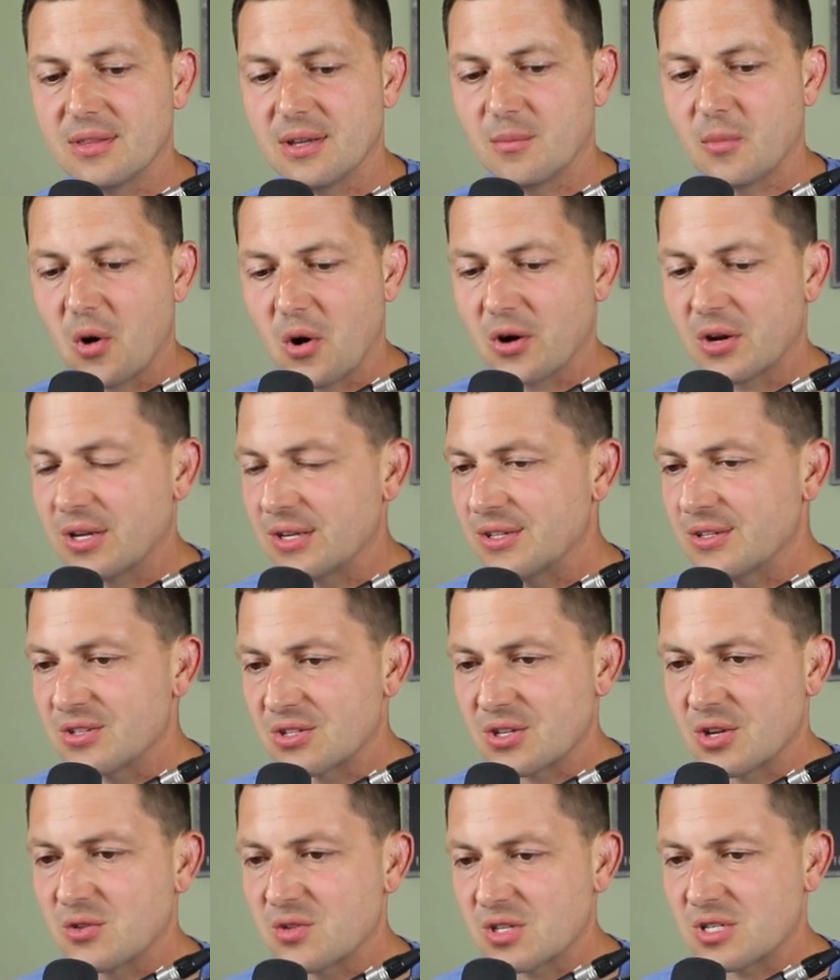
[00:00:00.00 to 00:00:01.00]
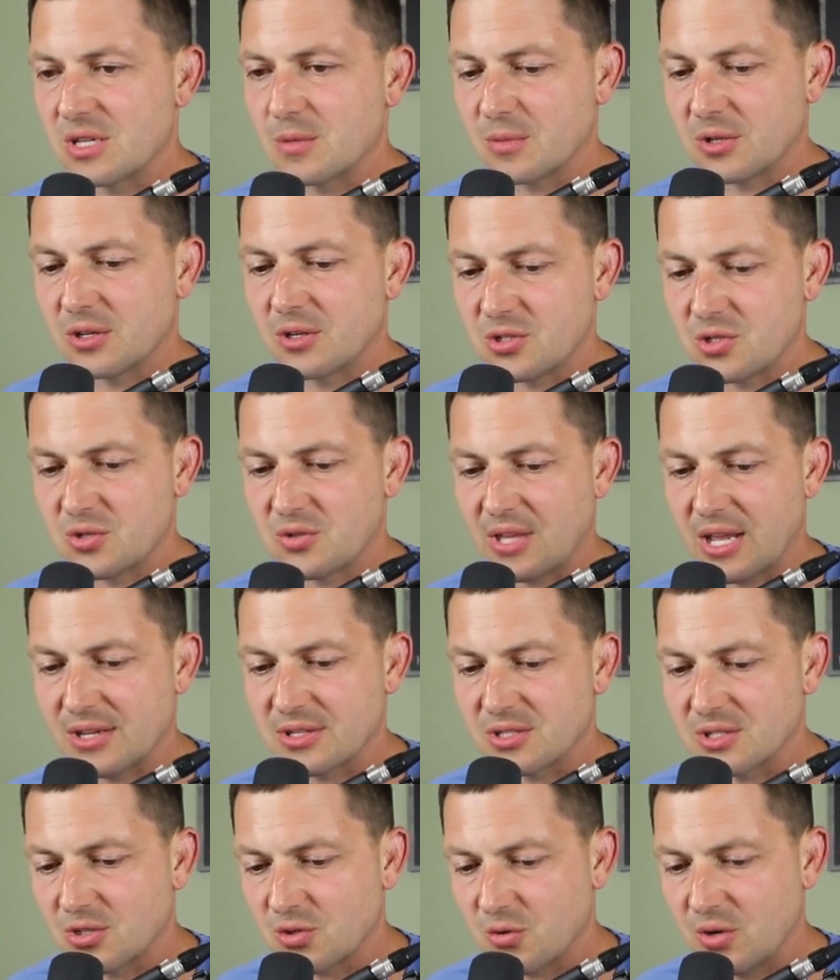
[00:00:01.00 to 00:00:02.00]
the market is so similar to
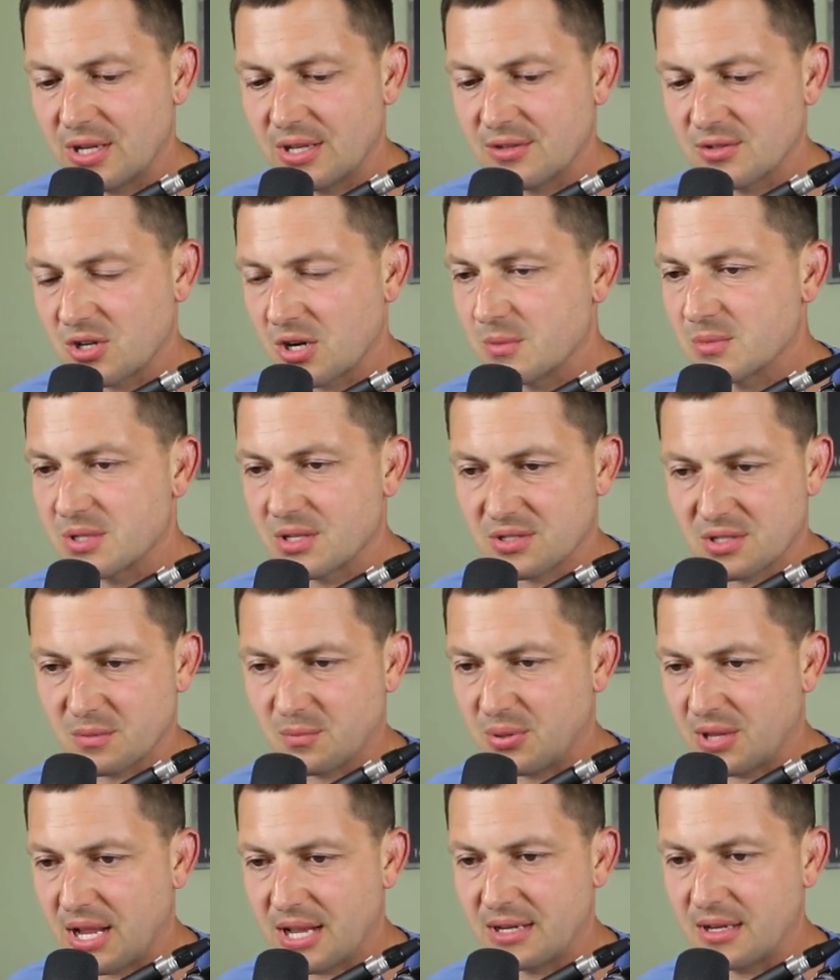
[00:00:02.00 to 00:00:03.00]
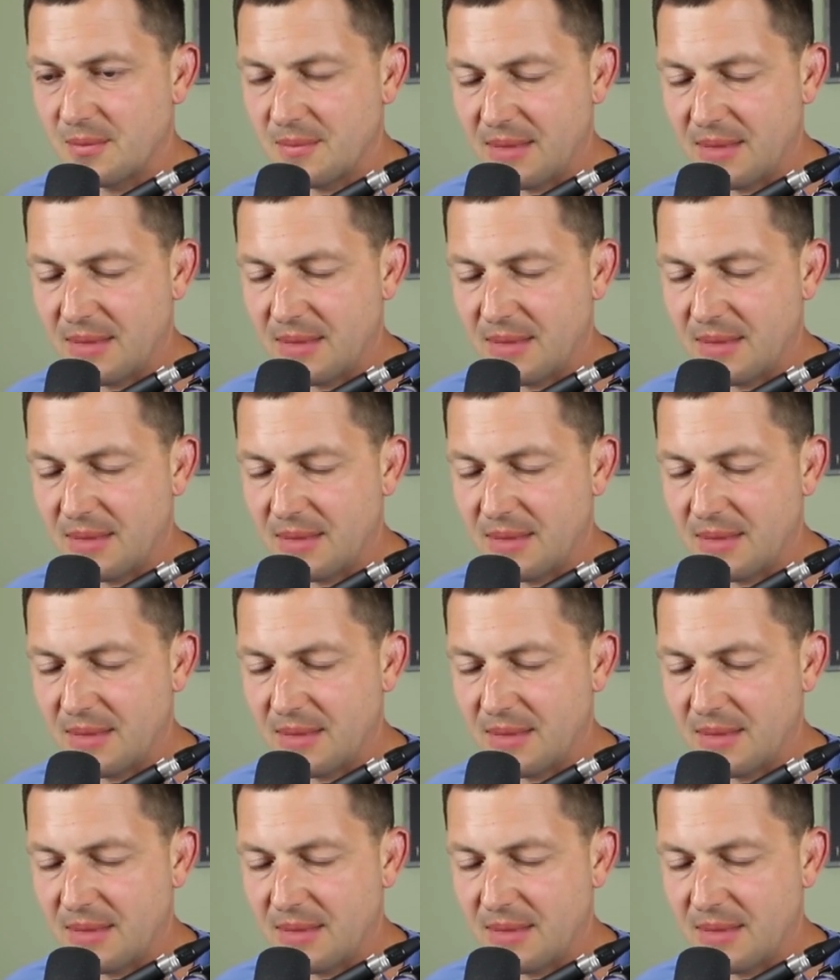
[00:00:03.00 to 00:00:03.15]
2003 in terms of supply and